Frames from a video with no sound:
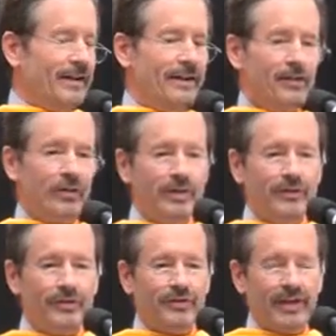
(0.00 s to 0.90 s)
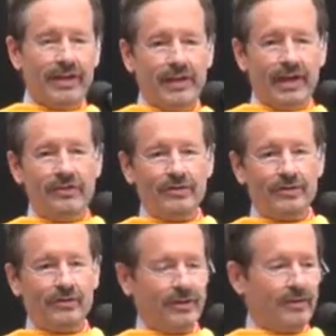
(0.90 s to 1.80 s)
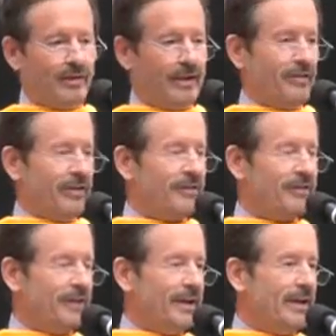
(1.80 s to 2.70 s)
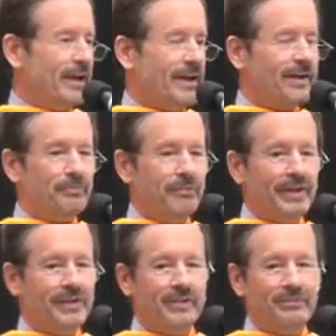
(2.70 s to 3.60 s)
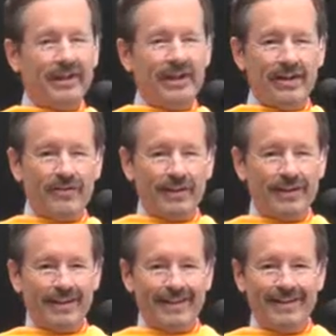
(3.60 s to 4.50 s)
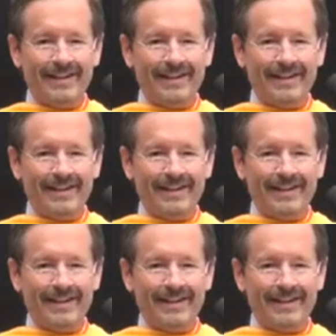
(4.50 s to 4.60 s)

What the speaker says: And Lloyd was 8 years younger than I was, and I could beat him at everything.